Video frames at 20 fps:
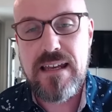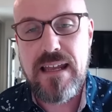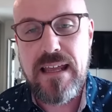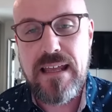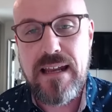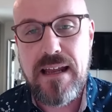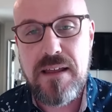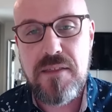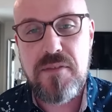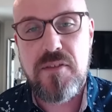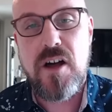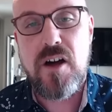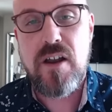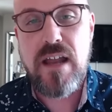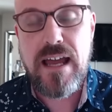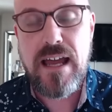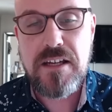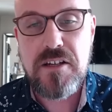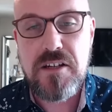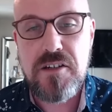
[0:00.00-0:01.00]
and I thought
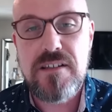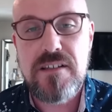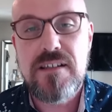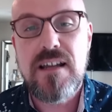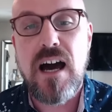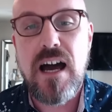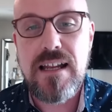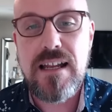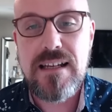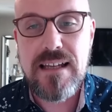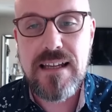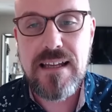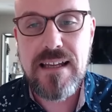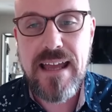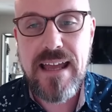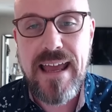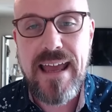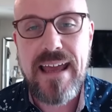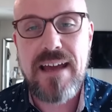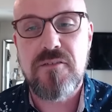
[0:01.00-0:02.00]
I could not
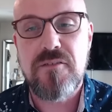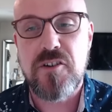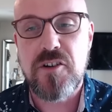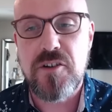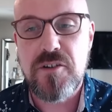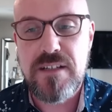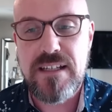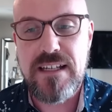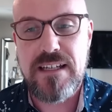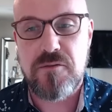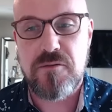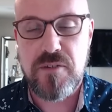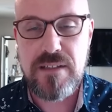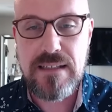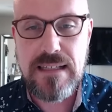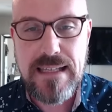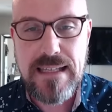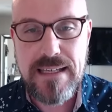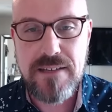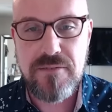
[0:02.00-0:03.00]
ever get
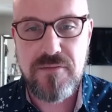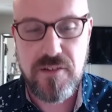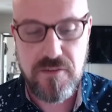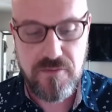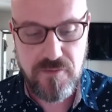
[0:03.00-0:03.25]
relief